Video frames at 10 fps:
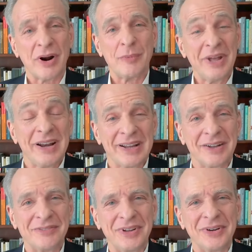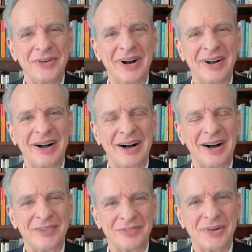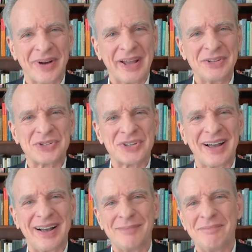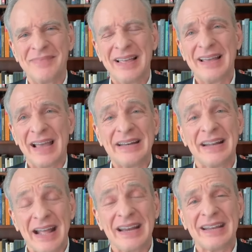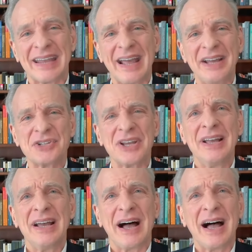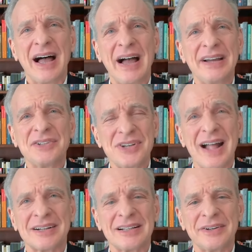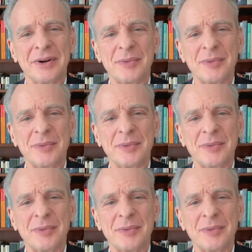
Arminian view uh, of grace? Um, and in any case, Uh, it's not clear to